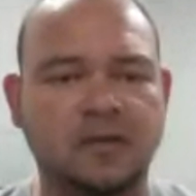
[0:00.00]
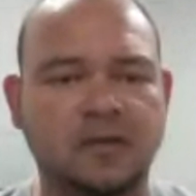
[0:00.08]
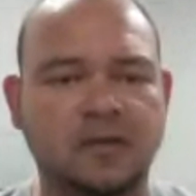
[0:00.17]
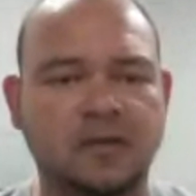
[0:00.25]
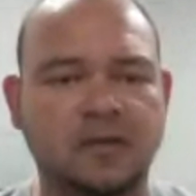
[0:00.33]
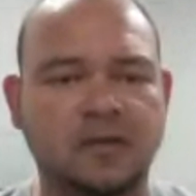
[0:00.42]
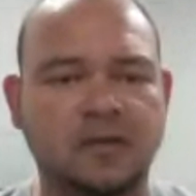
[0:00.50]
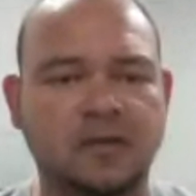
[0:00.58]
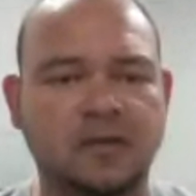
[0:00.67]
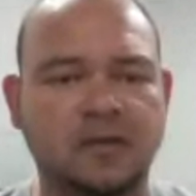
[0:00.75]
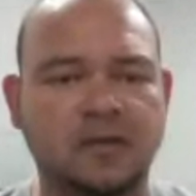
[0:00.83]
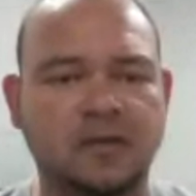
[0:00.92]
servos at
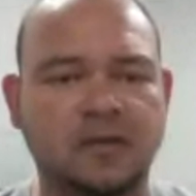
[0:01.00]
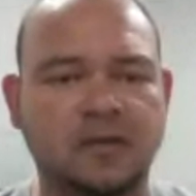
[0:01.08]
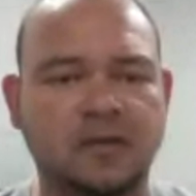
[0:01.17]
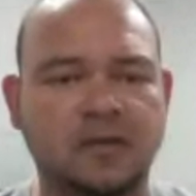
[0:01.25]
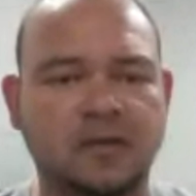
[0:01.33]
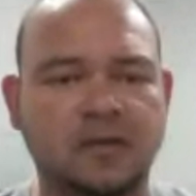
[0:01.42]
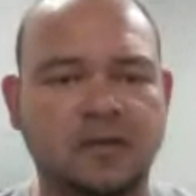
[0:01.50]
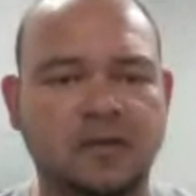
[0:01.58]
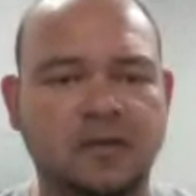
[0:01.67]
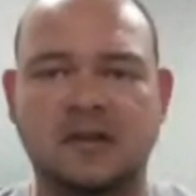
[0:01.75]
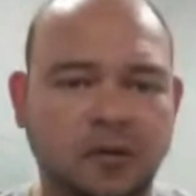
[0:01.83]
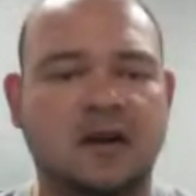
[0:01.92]

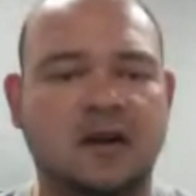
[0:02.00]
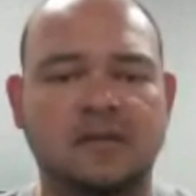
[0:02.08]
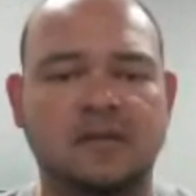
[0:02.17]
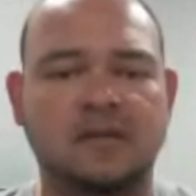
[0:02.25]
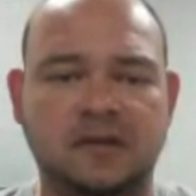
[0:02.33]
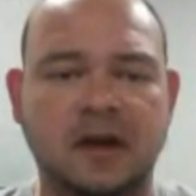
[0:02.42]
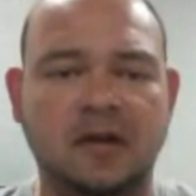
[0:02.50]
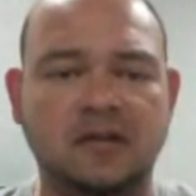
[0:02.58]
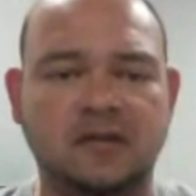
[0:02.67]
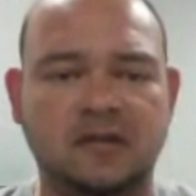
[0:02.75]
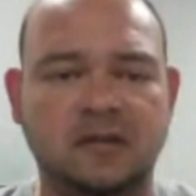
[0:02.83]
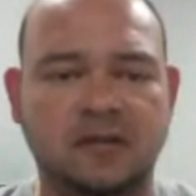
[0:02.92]
least 150
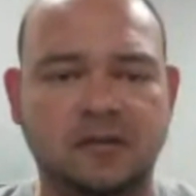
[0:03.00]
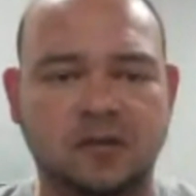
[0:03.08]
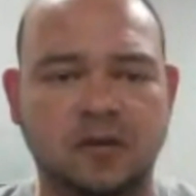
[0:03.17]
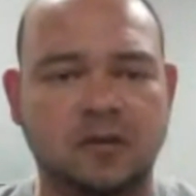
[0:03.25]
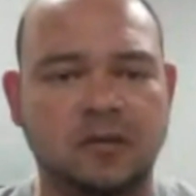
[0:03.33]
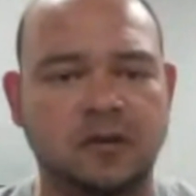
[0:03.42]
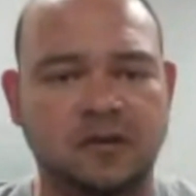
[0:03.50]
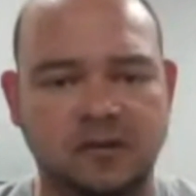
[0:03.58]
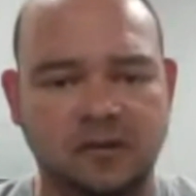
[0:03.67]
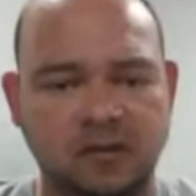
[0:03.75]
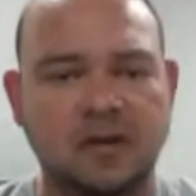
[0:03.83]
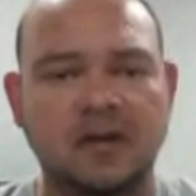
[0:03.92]
ounces of torque, which
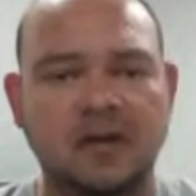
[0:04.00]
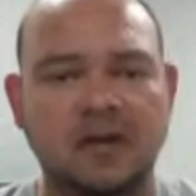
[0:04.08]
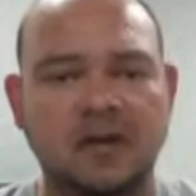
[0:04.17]
is